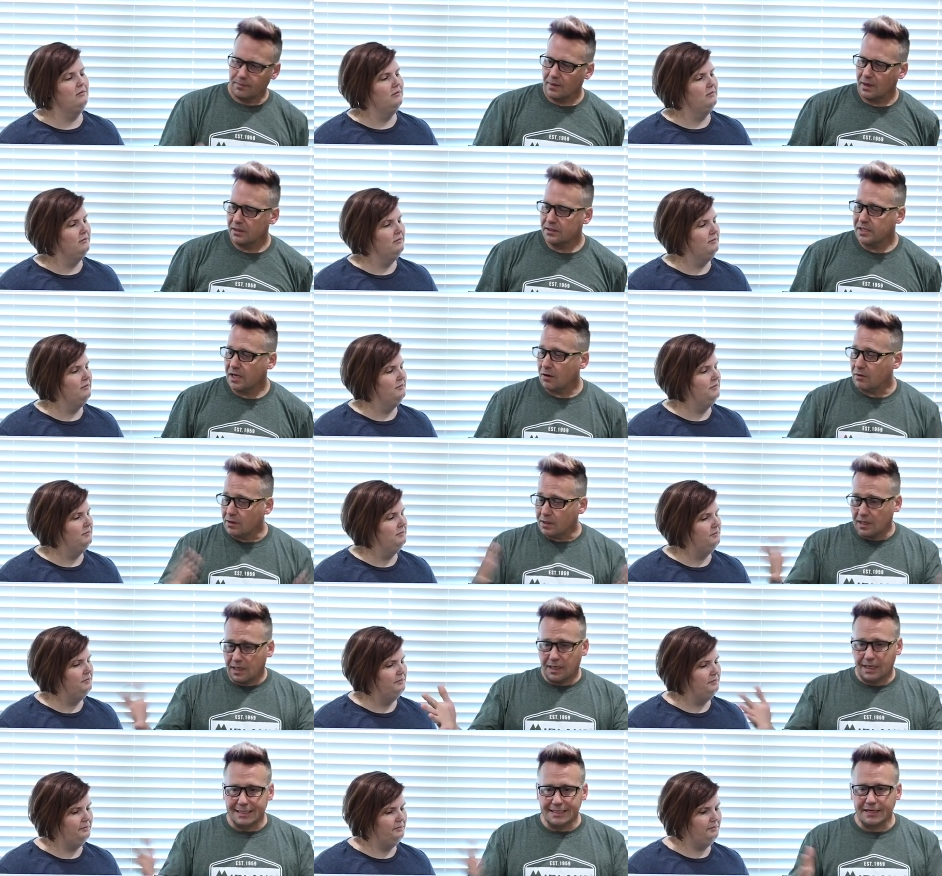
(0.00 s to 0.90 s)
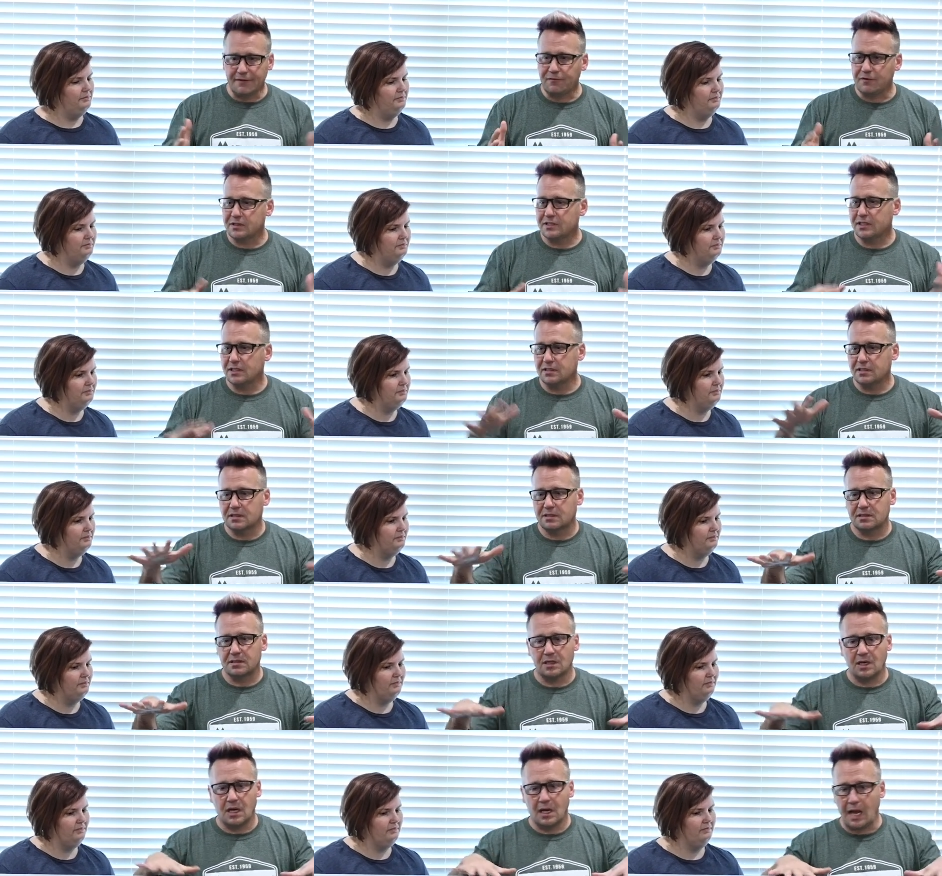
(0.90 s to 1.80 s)
Speaker 1: So
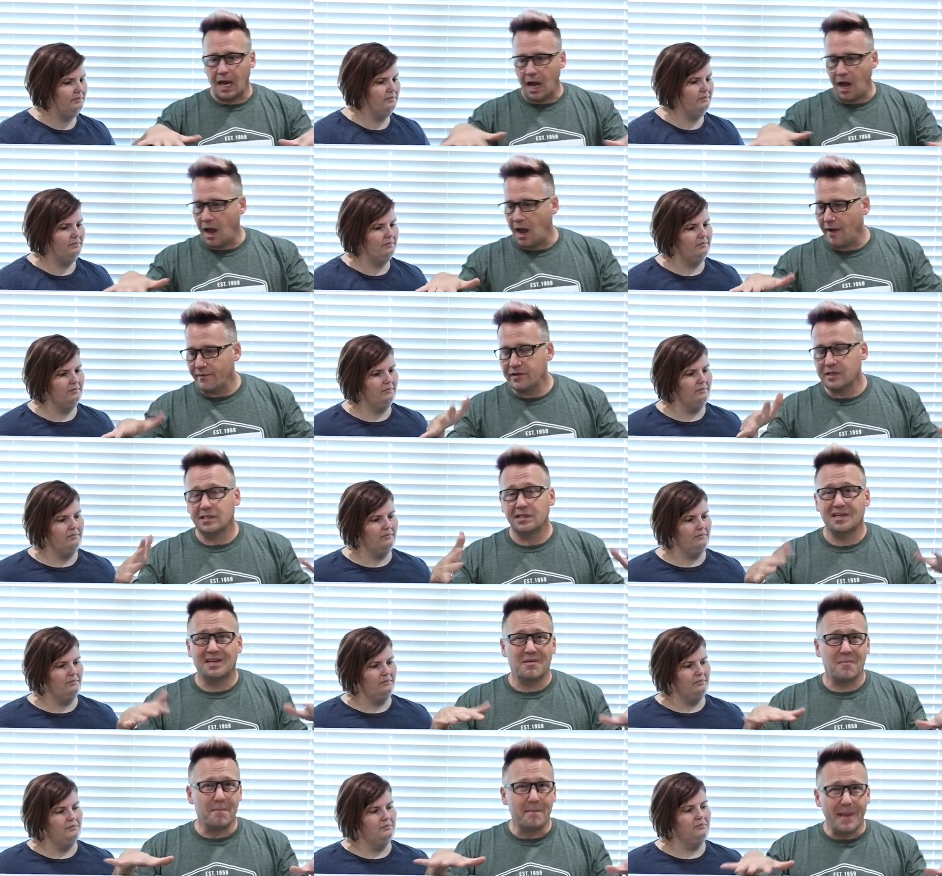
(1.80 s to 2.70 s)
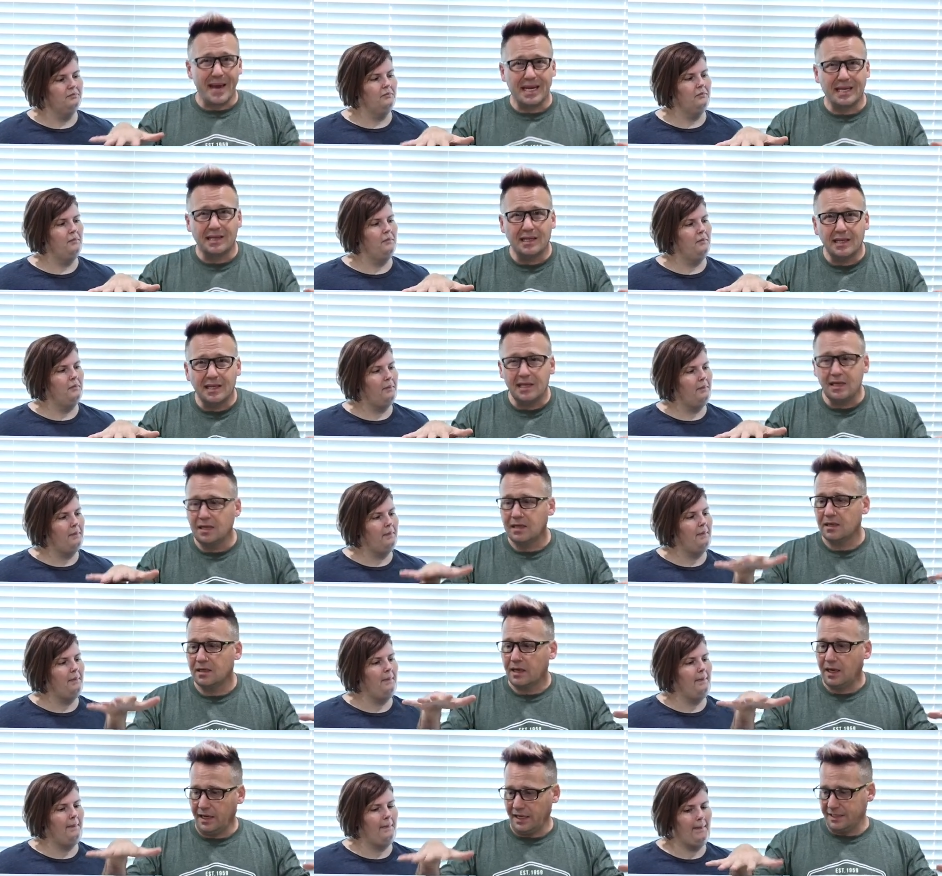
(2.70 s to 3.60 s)
differences, obviously, mainly
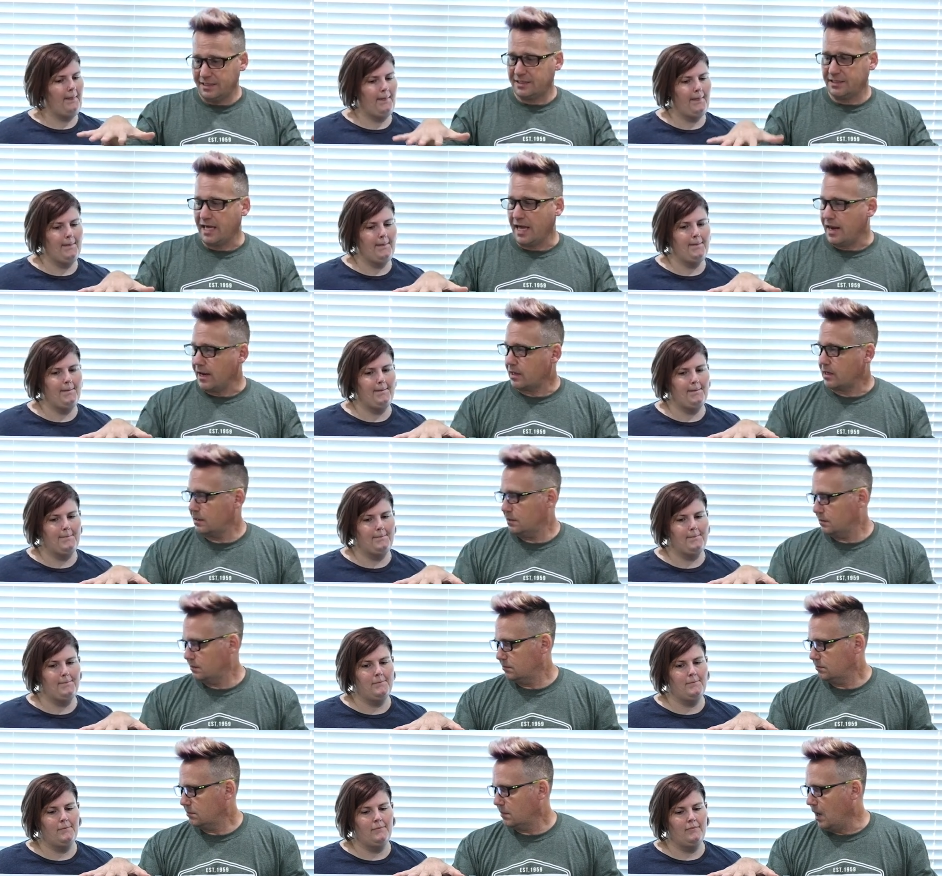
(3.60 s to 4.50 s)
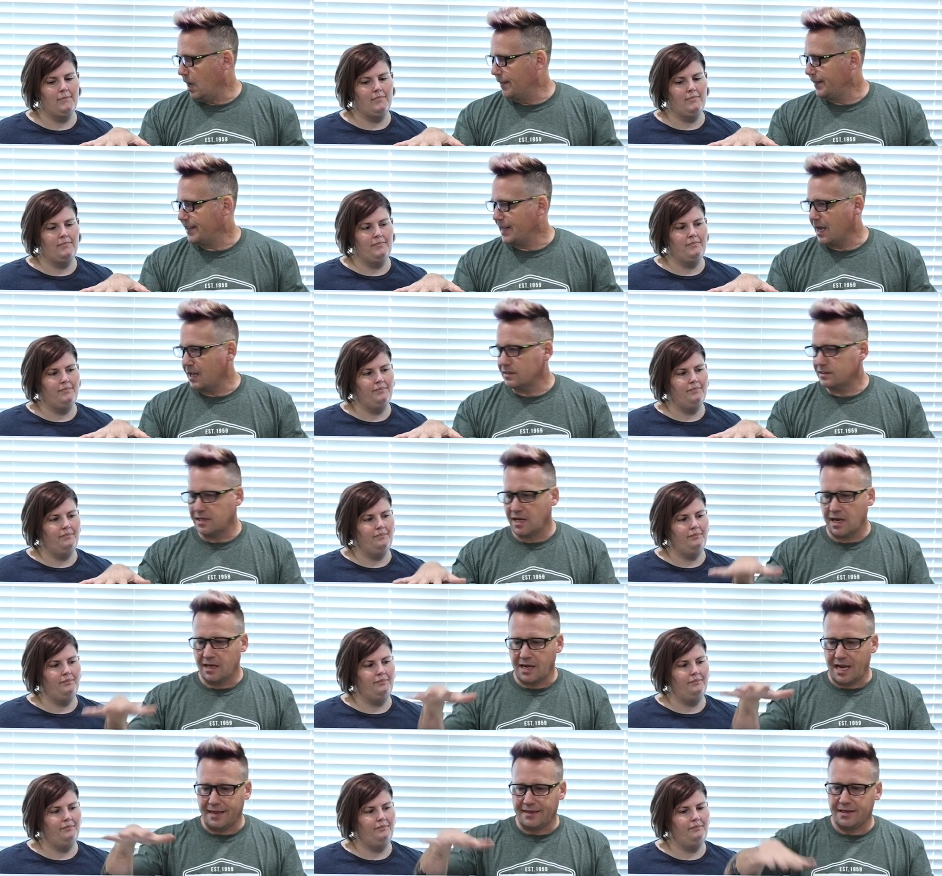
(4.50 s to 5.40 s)
aesthetic on the
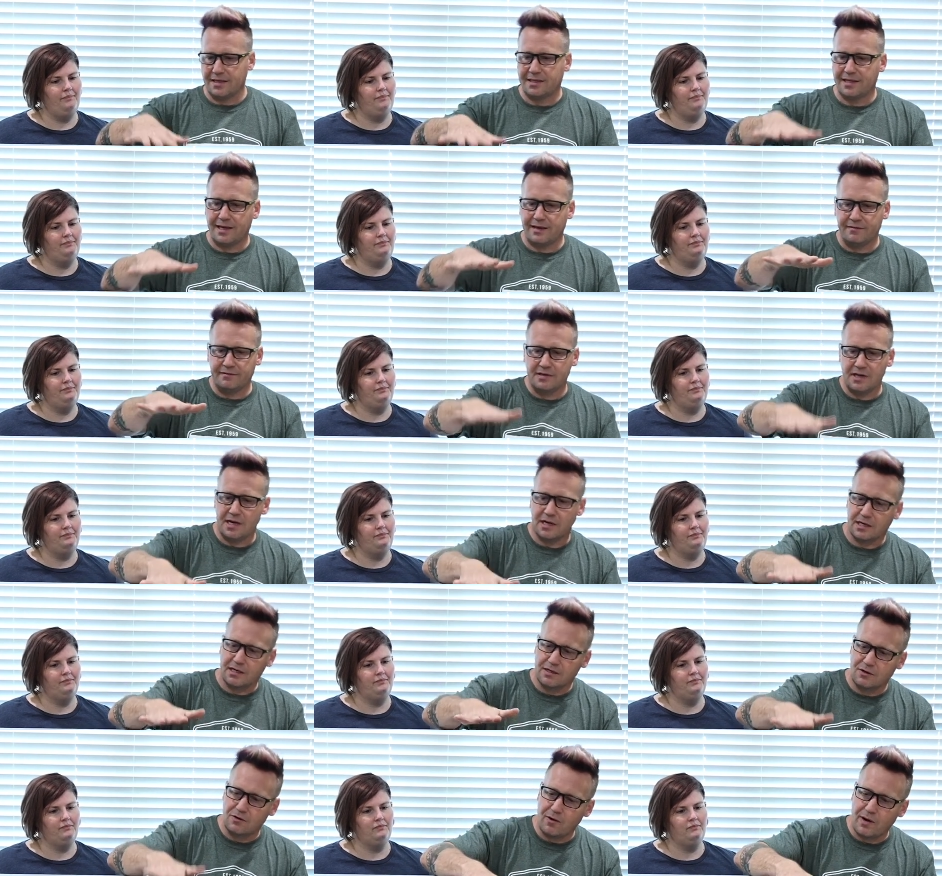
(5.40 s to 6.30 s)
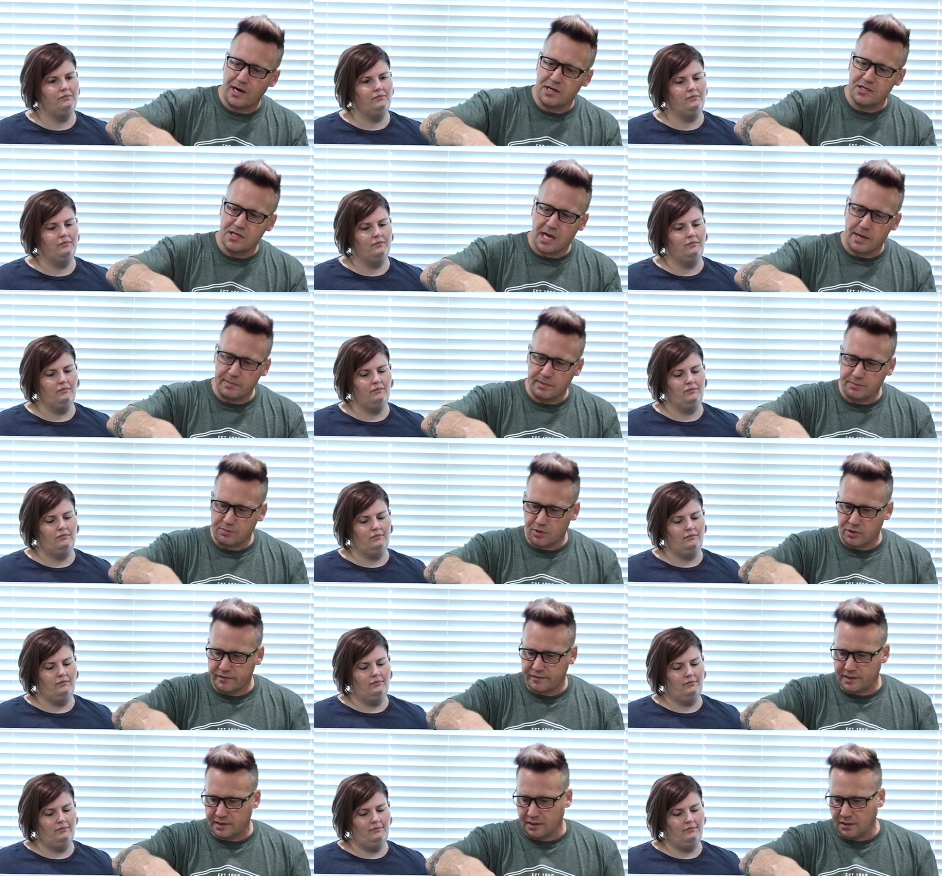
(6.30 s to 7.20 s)
outside. I think they have done a great job
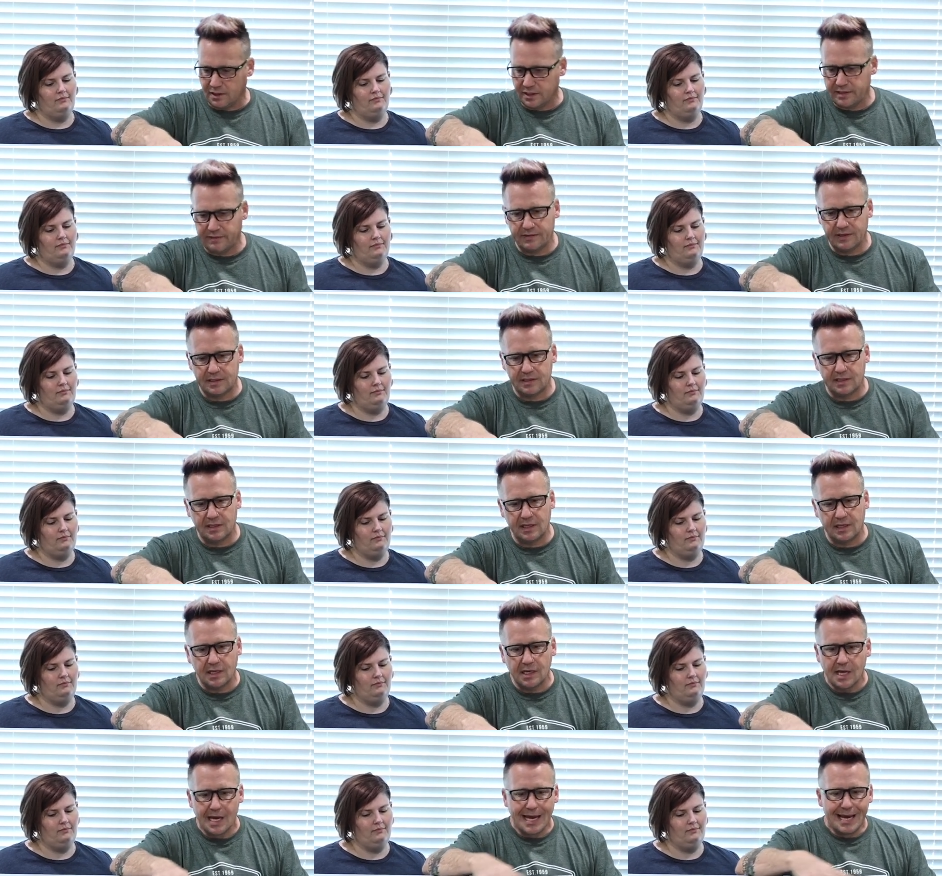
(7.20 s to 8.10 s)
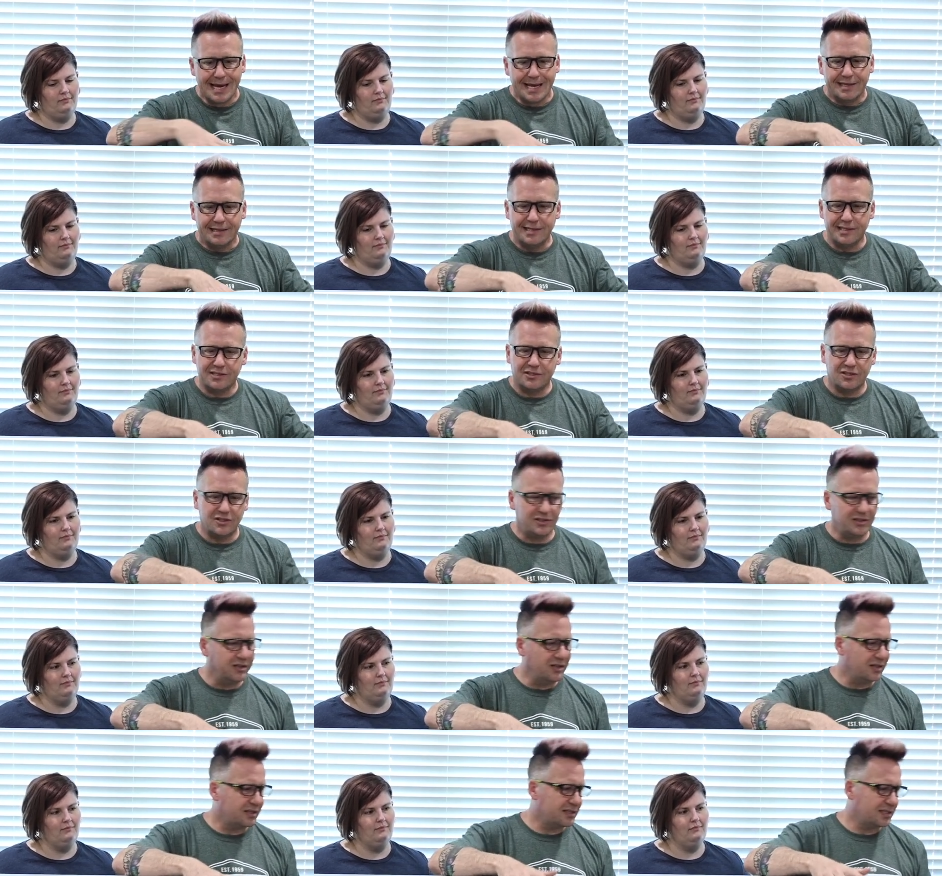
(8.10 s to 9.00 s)
improving the look of this thing. This just
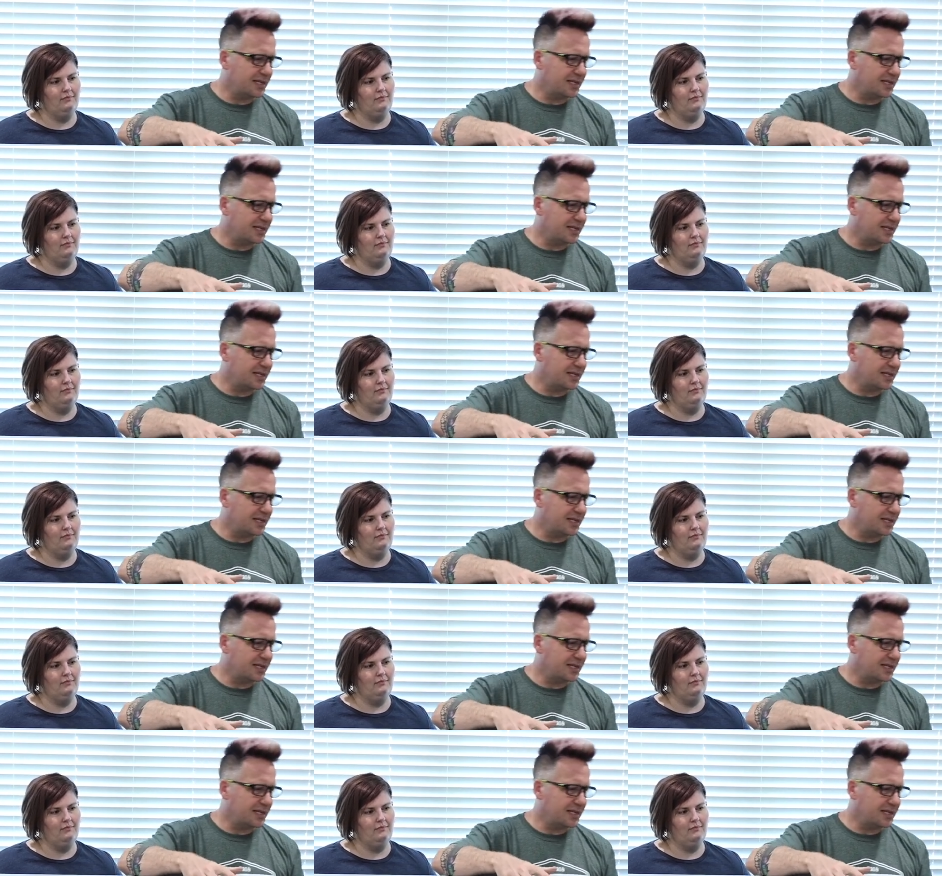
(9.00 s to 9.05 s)
looks